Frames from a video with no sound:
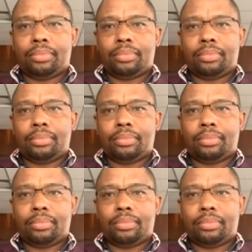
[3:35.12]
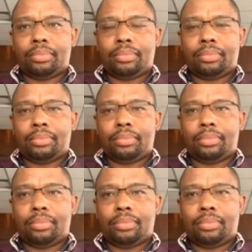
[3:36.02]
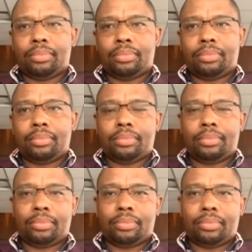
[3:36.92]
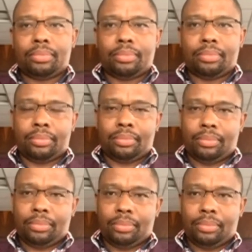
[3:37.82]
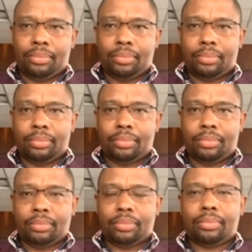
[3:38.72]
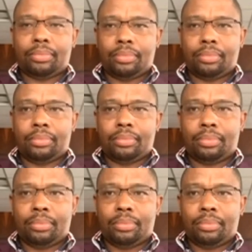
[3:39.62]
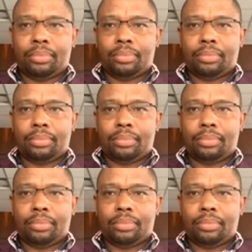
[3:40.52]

This person isn't speaking.